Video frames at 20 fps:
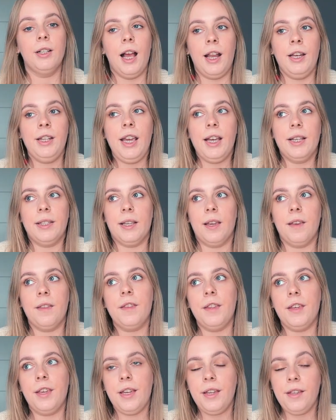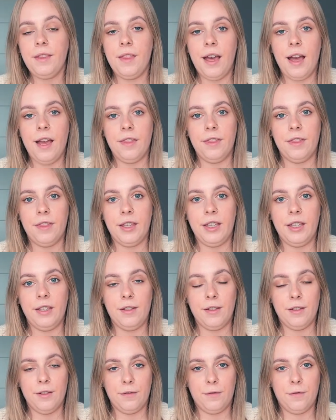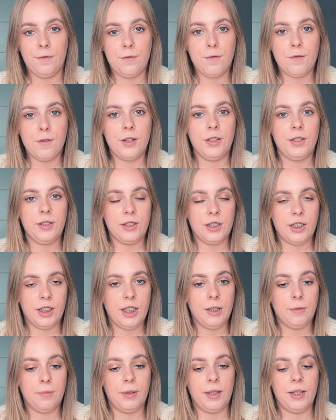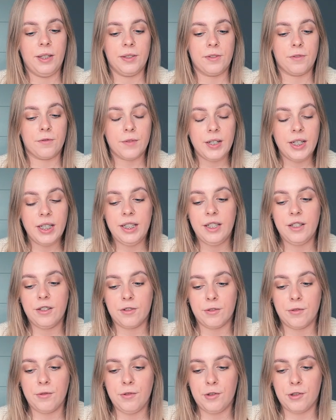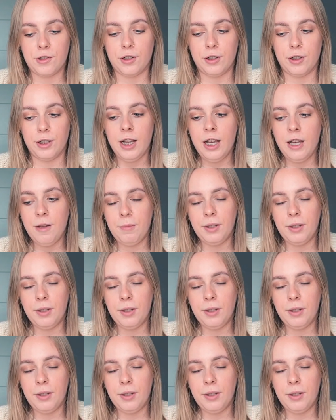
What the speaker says: And yes, I think that the fourth tip is really crucial